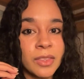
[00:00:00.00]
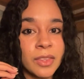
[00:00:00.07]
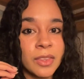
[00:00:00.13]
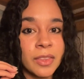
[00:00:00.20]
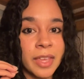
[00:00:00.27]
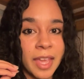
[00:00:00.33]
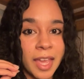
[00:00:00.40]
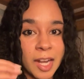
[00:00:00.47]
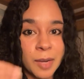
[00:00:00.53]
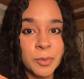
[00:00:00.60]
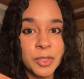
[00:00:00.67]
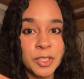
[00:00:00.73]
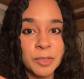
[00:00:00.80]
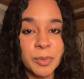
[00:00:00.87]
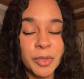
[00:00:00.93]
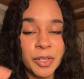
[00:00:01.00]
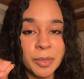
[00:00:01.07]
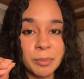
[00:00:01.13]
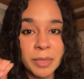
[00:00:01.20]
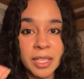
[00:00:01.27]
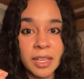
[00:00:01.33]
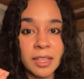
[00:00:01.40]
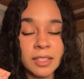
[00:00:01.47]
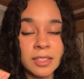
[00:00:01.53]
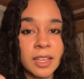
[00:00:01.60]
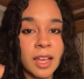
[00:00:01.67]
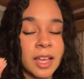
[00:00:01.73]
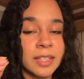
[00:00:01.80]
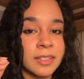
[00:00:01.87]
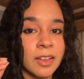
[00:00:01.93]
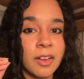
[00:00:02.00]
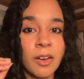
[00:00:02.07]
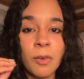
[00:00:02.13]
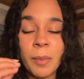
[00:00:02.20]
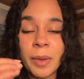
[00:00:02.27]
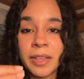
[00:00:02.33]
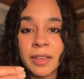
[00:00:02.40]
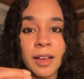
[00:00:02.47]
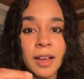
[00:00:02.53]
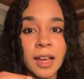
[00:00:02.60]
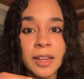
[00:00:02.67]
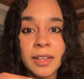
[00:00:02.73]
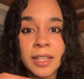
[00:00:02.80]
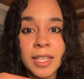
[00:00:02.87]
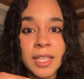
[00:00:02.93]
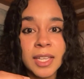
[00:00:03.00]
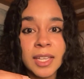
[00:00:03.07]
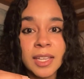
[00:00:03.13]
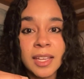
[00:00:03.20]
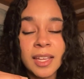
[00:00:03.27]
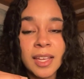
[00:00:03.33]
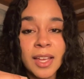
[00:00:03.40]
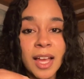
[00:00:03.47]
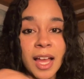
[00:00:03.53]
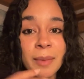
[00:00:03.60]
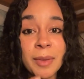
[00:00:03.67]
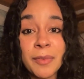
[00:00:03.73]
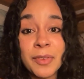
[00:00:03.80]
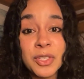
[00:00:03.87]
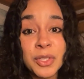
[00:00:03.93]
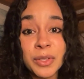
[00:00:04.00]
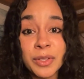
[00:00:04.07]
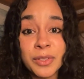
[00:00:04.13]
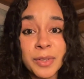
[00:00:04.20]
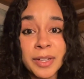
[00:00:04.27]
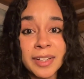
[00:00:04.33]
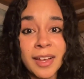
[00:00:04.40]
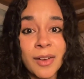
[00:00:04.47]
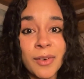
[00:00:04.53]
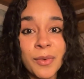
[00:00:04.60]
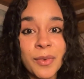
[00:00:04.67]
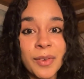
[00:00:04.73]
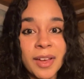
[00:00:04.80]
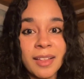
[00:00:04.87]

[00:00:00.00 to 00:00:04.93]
the animal spirit meanings, because, oh my God, I'm having chills right now.